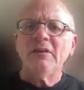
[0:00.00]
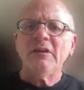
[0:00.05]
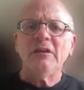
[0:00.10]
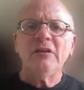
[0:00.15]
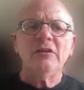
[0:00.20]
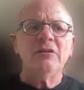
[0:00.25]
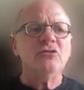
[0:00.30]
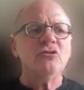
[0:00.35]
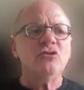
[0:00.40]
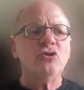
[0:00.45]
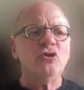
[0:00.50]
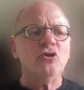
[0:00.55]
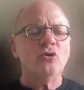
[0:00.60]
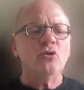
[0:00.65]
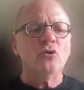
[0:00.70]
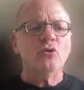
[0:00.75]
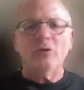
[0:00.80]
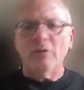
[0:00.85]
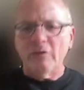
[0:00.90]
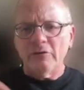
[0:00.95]
in
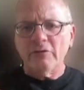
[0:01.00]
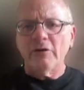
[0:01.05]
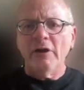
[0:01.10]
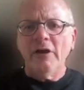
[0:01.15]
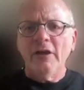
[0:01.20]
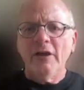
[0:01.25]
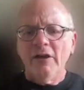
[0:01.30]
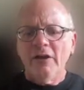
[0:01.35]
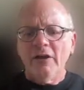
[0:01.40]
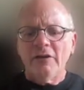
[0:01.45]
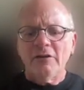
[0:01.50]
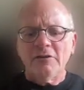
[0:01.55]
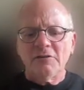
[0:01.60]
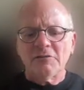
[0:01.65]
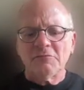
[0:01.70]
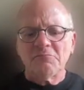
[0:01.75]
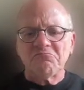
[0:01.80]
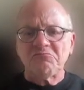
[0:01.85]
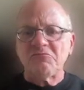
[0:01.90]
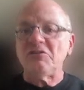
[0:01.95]
your
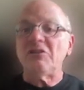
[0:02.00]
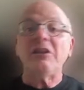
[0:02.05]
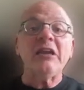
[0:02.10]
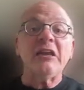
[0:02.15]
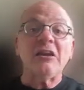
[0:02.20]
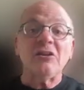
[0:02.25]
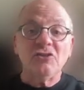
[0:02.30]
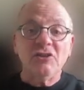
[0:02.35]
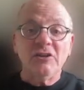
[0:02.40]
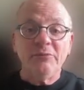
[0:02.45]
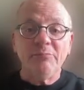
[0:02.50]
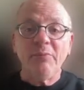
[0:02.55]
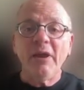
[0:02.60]
LinkedIn